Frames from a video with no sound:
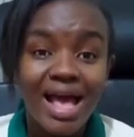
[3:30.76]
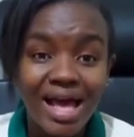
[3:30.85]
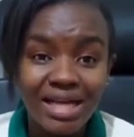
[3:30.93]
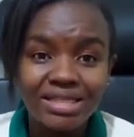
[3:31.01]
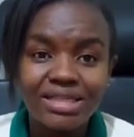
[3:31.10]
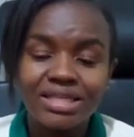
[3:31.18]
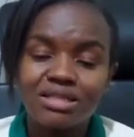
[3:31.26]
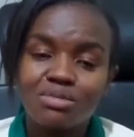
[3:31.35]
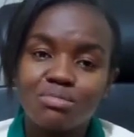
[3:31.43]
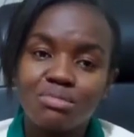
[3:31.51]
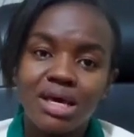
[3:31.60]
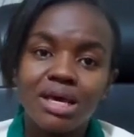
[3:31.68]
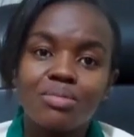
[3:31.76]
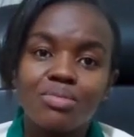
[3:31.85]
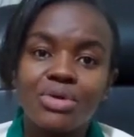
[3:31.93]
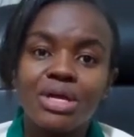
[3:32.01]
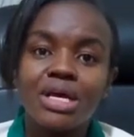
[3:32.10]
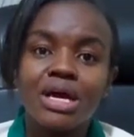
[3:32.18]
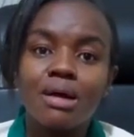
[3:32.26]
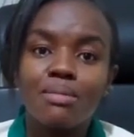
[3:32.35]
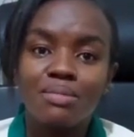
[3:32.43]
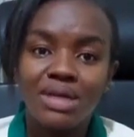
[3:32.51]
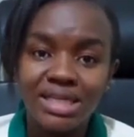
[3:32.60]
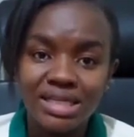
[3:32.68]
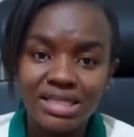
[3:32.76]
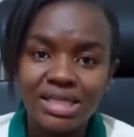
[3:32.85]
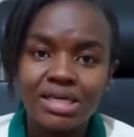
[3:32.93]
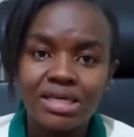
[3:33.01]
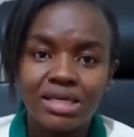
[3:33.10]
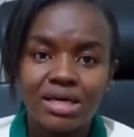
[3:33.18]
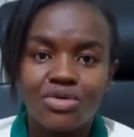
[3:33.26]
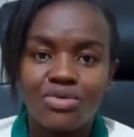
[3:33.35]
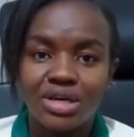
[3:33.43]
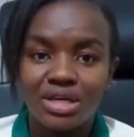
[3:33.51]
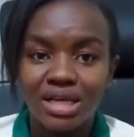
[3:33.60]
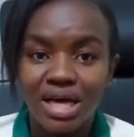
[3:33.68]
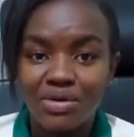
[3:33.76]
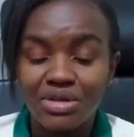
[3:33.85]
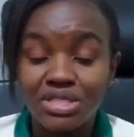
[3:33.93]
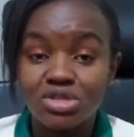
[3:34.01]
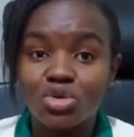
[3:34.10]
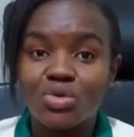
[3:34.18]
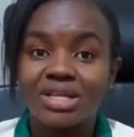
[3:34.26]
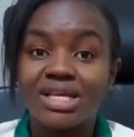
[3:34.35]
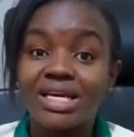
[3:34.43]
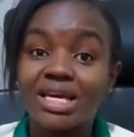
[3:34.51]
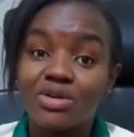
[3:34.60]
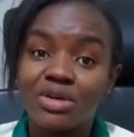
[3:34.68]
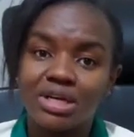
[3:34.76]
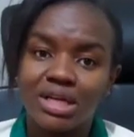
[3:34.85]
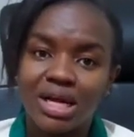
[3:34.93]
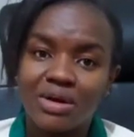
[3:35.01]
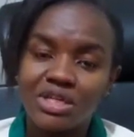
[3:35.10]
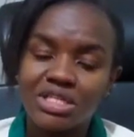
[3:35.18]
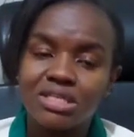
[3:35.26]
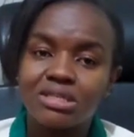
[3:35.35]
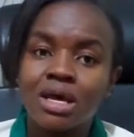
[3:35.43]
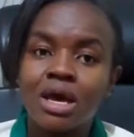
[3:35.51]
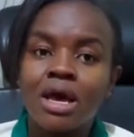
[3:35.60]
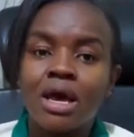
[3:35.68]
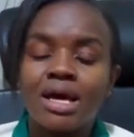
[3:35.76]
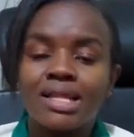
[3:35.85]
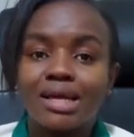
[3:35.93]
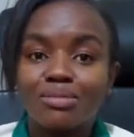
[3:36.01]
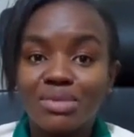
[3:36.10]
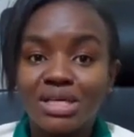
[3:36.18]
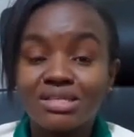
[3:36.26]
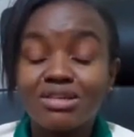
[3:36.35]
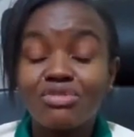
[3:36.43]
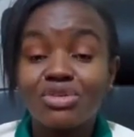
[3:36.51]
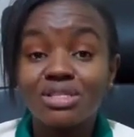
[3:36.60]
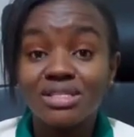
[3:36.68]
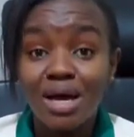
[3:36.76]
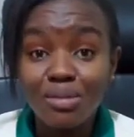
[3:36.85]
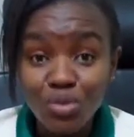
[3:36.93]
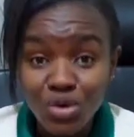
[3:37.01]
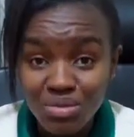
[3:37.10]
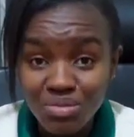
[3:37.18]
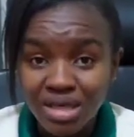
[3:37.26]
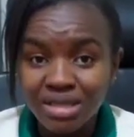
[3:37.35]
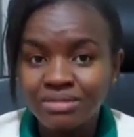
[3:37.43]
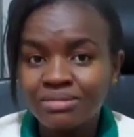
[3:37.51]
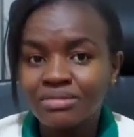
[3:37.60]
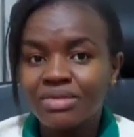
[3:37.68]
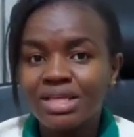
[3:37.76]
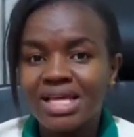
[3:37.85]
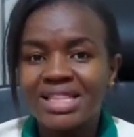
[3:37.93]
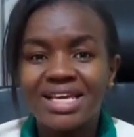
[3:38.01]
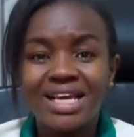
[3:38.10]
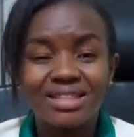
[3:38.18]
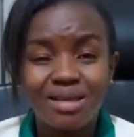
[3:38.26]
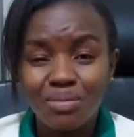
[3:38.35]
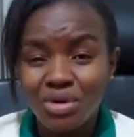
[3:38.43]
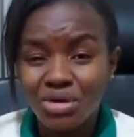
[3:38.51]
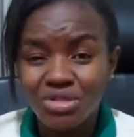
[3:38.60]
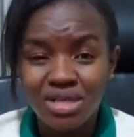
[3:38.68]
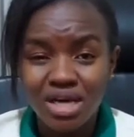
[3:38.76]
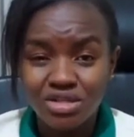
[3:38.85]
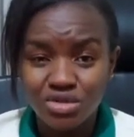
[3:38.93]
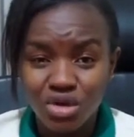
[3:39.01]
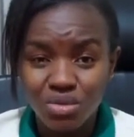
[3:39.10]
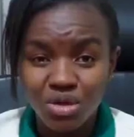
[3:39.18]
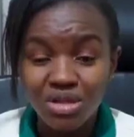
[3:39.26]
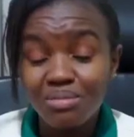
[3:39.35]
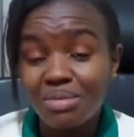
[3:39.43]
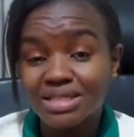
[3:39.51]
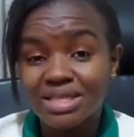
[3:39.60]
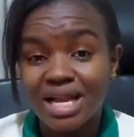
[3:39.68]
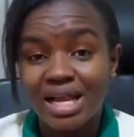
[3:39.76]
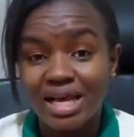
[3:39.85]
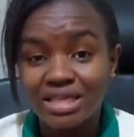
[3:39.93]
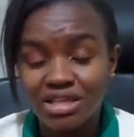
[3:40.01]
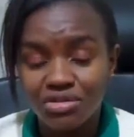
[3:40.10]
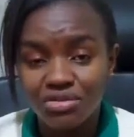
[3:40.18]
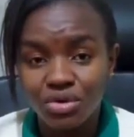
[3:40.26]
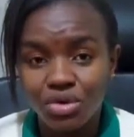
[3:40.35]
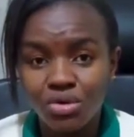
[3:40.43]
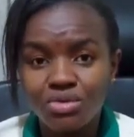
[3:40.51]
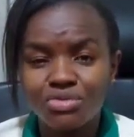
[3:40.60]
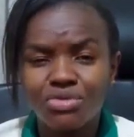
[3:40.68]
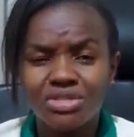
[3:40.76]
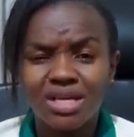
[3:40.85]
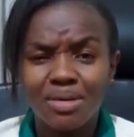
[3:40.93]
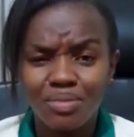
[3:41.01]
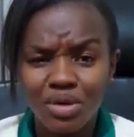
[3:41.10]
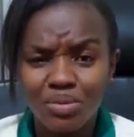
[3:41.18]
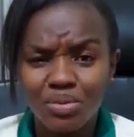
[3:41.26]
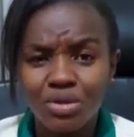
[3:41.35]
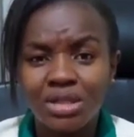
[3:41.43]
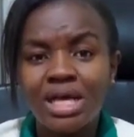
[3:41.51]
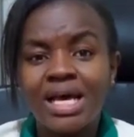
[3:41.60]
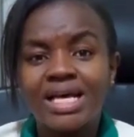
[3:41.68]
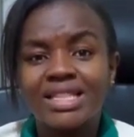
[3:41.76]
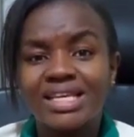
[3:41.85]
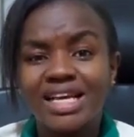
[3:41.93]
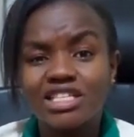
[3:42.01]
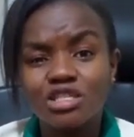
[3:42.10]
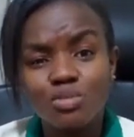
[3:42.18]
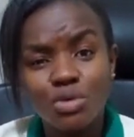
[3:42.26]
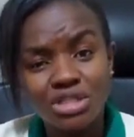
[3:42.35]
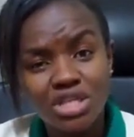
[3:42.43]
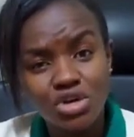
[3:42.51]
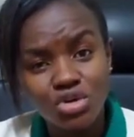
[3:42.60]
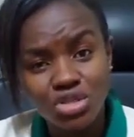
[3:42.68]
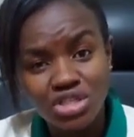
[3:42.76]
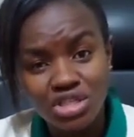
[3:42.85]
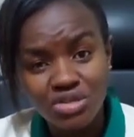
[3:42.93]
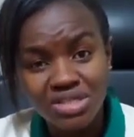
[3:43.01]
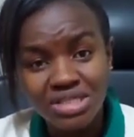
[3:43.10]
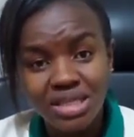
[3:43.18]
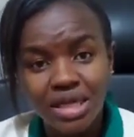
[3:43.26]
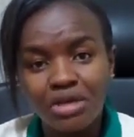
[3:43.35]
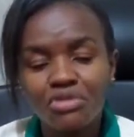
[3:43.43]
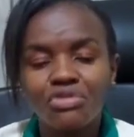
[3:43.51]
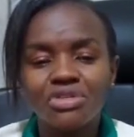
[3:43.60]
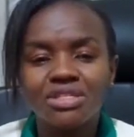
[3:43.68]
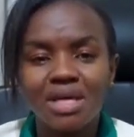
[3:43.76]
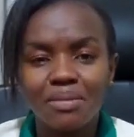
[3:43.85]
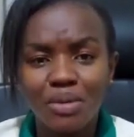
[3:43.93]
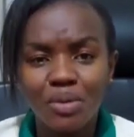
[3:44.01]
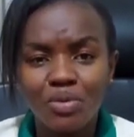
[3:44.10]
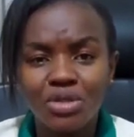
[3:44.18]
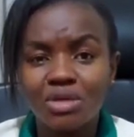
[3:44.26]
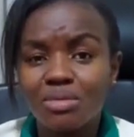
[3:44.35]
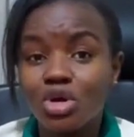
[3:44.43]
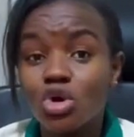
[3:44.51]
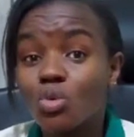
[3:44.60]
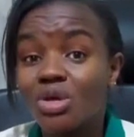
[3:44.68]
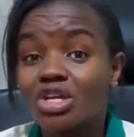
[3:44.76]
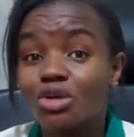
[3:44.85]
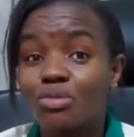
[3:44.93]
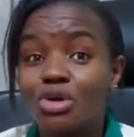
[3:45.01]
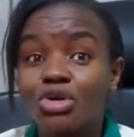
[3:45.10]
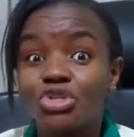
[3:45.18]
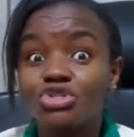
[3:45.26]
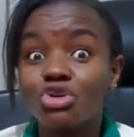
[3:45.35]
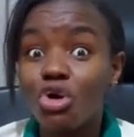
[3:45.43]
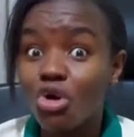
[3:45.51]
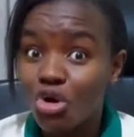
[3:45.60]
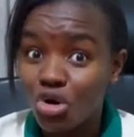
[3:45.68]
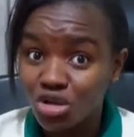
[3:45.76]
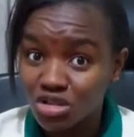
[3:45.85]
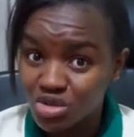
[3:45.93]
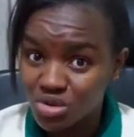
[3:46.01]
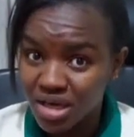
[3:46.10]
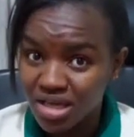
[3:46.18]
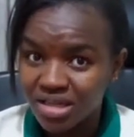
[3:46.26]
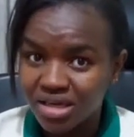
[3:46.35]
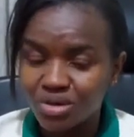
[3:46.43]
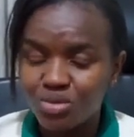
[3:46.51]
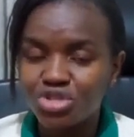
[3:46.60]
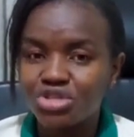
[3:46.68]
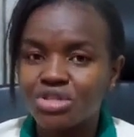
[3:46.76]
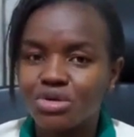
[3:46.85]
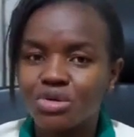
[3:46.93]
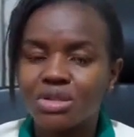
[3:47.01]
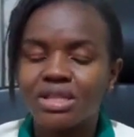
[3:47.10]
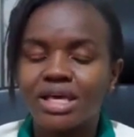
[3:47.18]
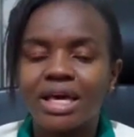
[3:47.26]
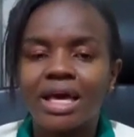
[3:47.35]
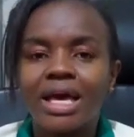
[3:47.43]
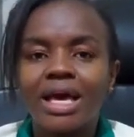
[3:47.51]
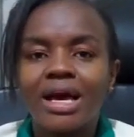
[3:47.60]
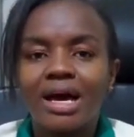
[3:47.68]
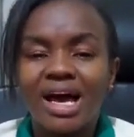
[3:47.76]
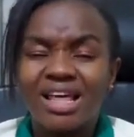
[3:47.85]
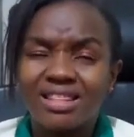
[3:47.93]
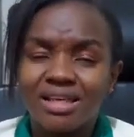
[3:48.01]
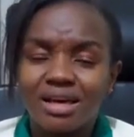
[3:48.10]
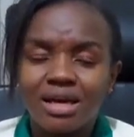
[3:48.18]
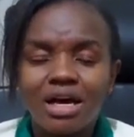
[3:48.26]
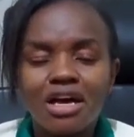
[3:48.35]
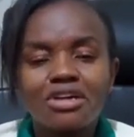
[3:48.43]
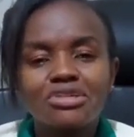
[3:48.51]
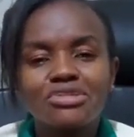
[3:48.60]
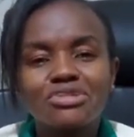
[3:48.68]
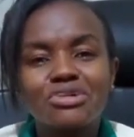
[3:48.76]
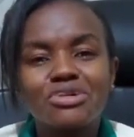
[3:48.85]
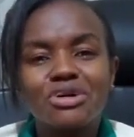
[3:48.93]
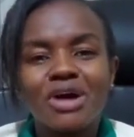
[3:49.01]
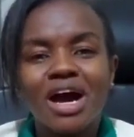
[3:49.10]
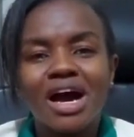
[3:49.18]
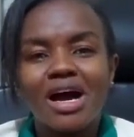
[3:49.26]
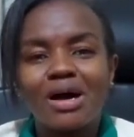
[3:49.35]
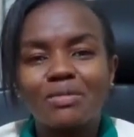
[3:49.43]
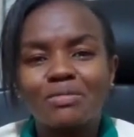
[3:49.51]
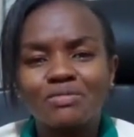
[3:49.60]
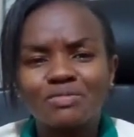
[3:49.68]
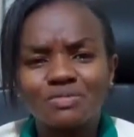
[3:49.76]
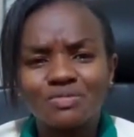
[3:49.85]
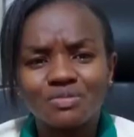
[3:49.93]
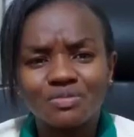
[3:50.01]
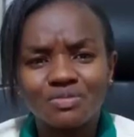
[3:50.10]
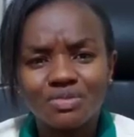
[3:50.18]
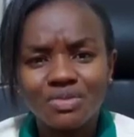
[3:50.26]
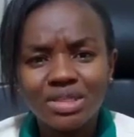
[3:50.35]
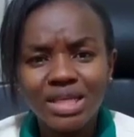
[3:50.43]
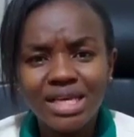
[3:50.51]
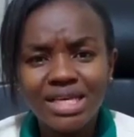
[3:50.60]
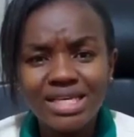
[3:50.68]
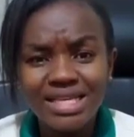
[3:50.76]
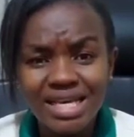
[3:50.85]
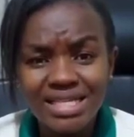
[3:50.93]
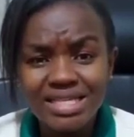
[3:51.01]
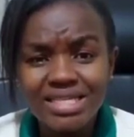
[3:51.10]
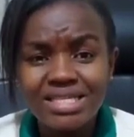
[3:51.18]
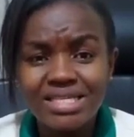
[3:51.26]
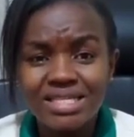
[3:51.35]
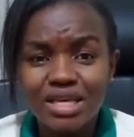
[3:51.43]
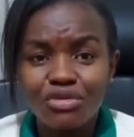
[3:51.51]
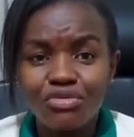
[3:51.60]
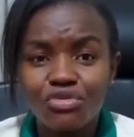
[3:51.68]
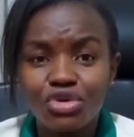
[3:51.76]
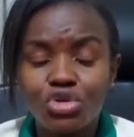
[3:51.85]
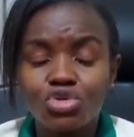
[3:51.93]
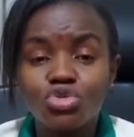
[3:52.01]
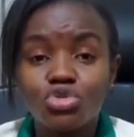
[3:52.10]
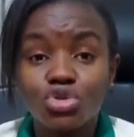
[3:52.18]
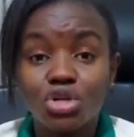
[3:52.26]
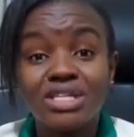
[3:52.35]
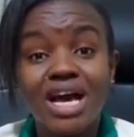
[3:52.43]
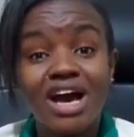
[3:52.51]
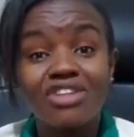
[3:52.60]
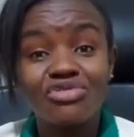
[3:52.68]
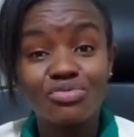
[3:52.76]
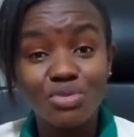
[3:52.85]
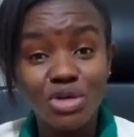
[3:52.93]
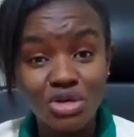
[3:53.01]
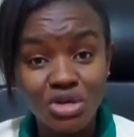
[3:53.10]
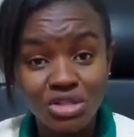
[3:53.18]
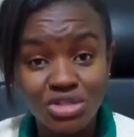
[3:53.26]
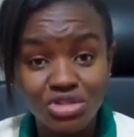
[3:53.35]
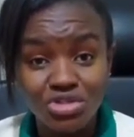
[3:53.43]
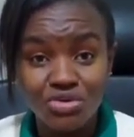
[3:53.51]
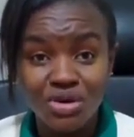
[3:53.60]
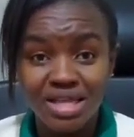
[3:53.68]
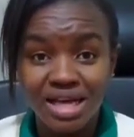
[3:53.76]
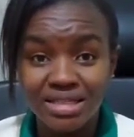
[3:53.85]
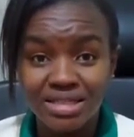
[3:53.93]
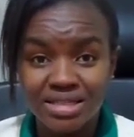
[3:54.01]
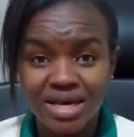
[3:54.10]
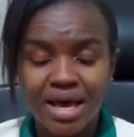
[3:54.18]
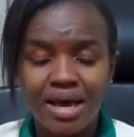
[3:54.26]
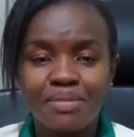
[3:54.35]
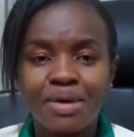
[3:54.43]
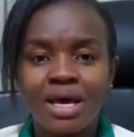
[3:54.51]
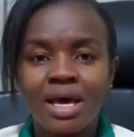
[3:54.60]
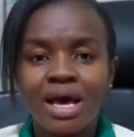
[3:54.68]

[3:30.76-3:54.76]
and it may bring bleeding regularities, or rather irregularities. That means for some women, they get their periods as normal but a lighter flow. For some people, they get spotting continuously. For some people, they may go without periods altogether, which is a good thing, I think. So yes, it is safe for you to not have periods during that time.